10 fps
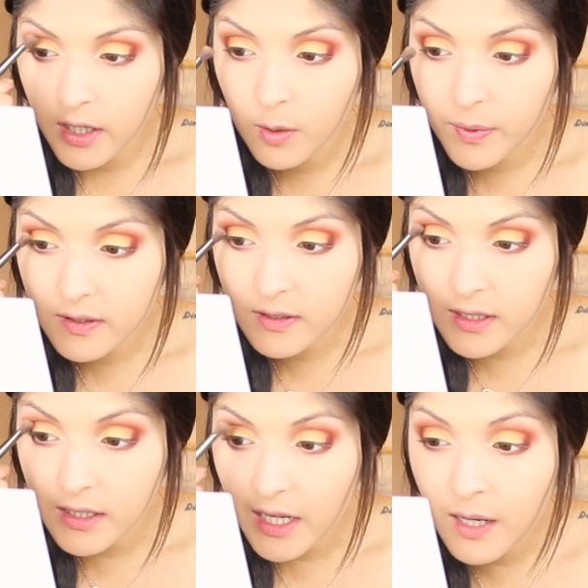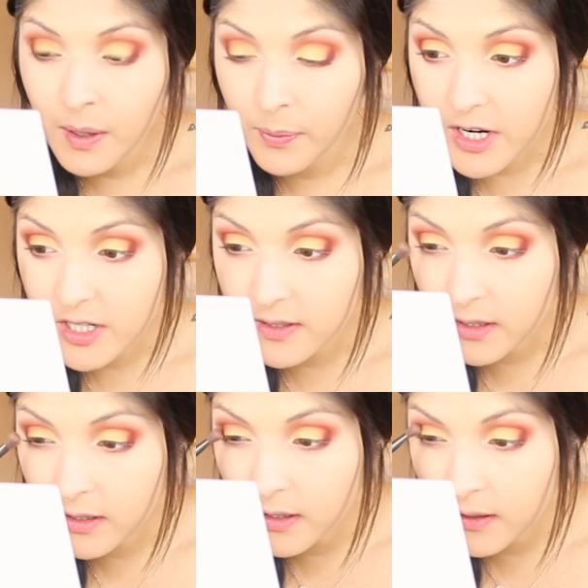Hope it's clean. None of my brushes
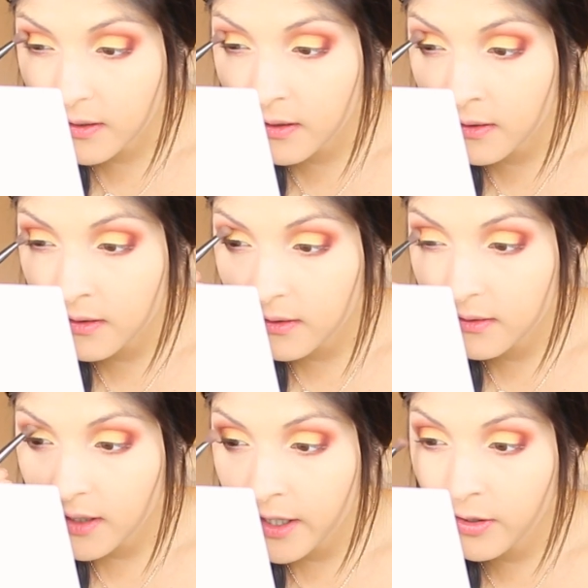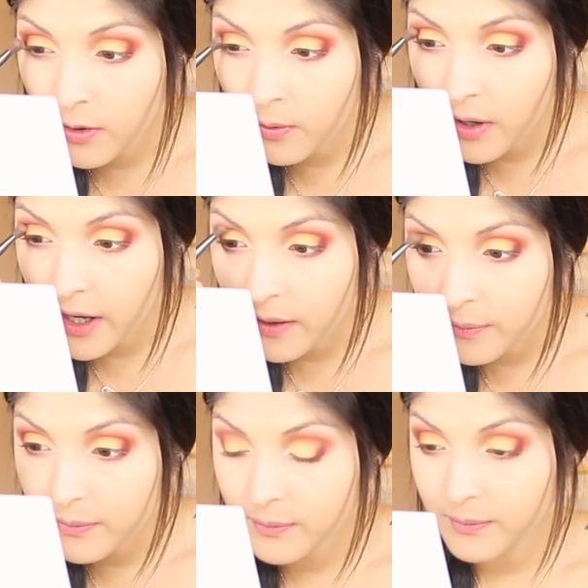are clean, so I don't know why
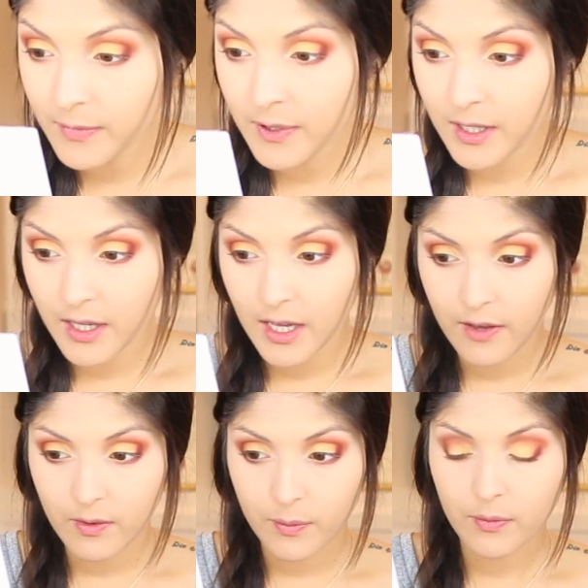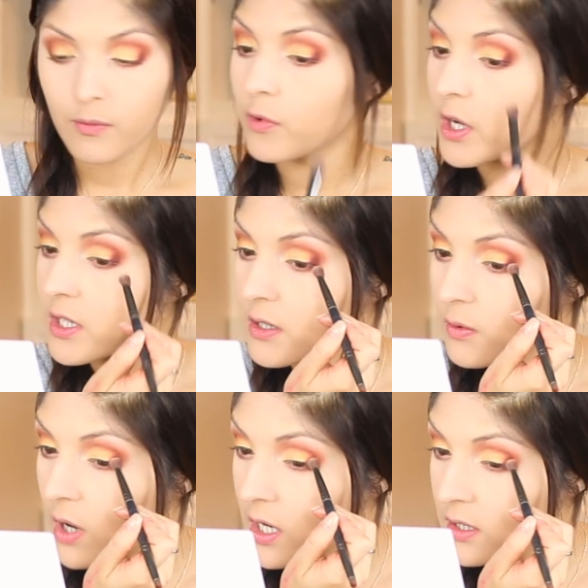I haven't washed
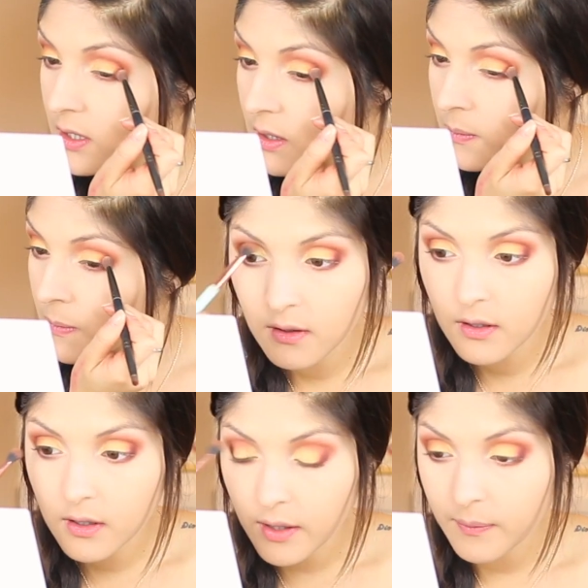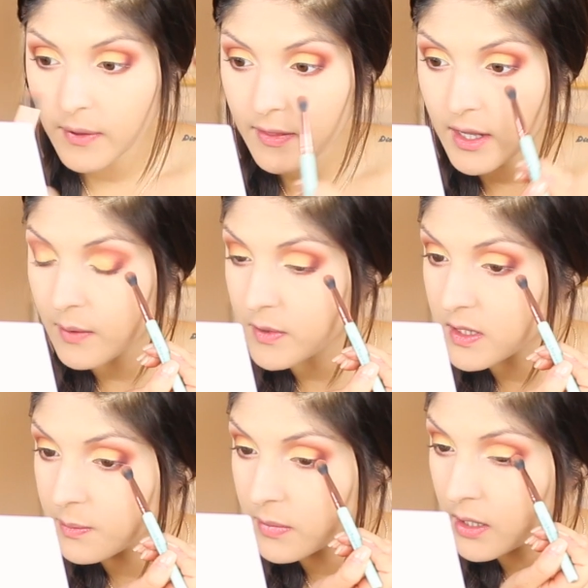them. Okay, and then I'm
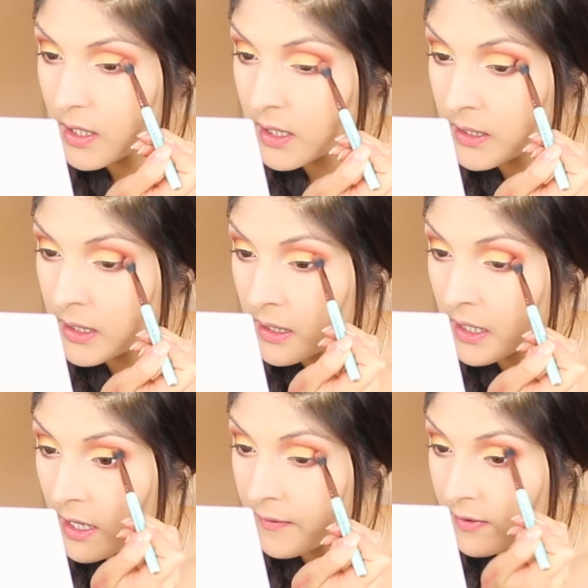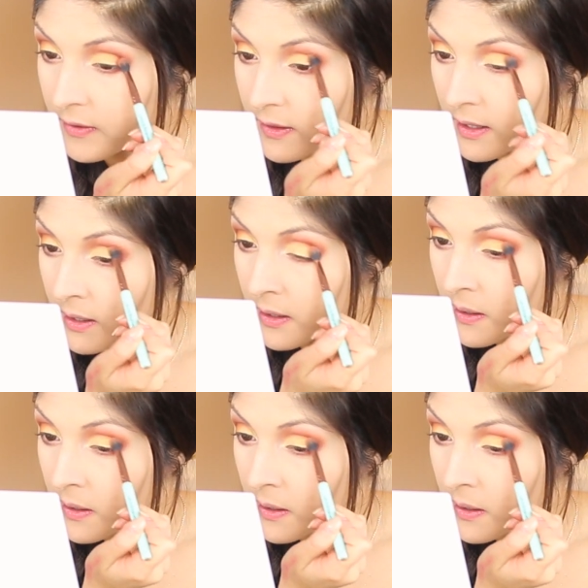just blending everything in.